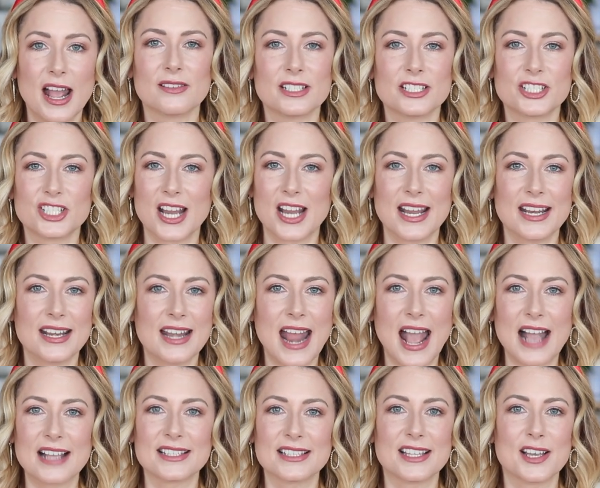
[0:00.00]
Shane
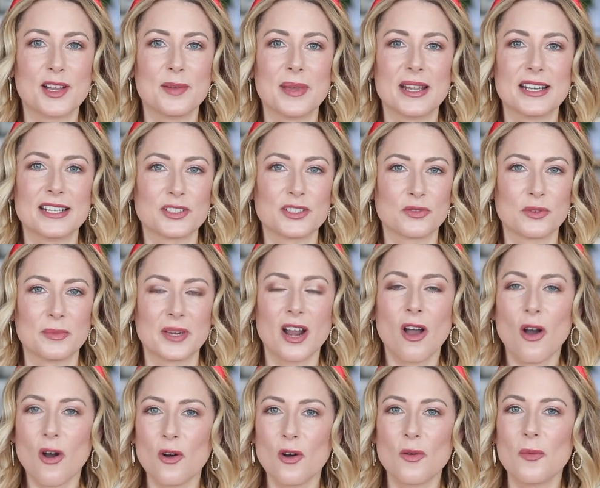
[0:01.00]
has them in his room at
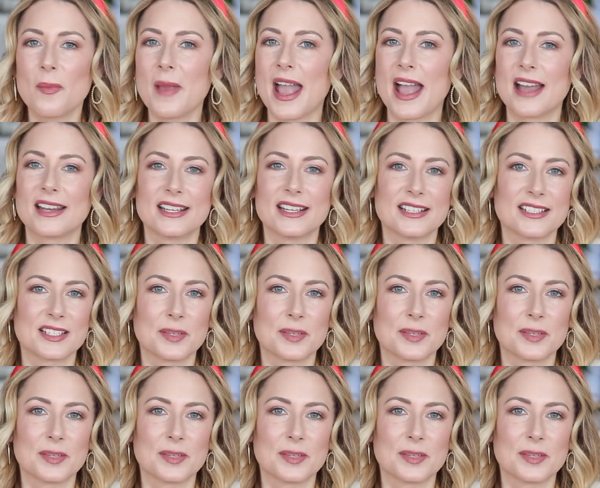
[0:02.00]
home and in his